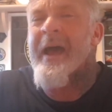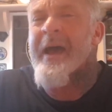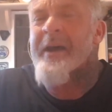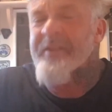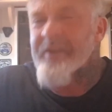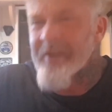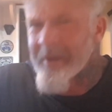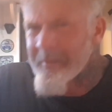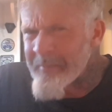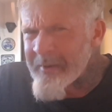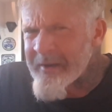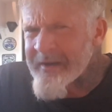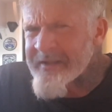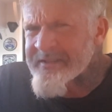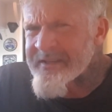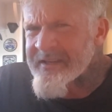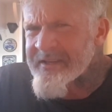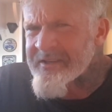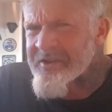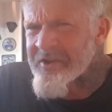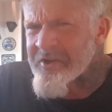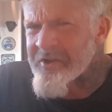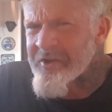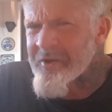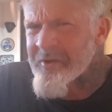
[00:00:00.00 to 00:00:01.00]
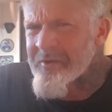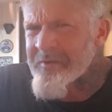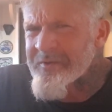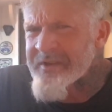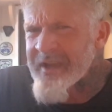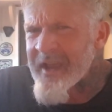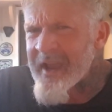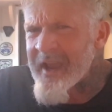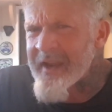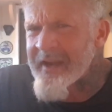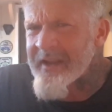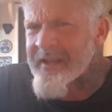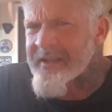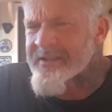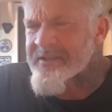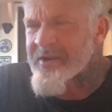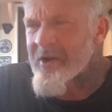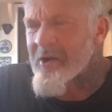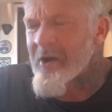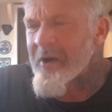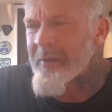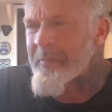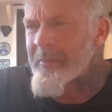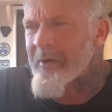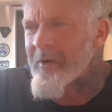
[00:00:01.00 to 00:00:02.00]
the ability to use any
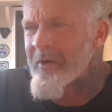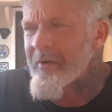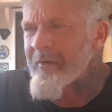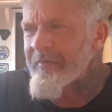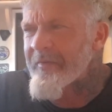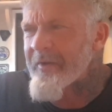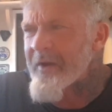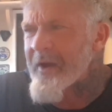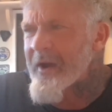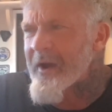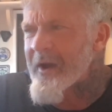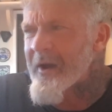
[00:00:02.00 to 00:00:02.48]
type of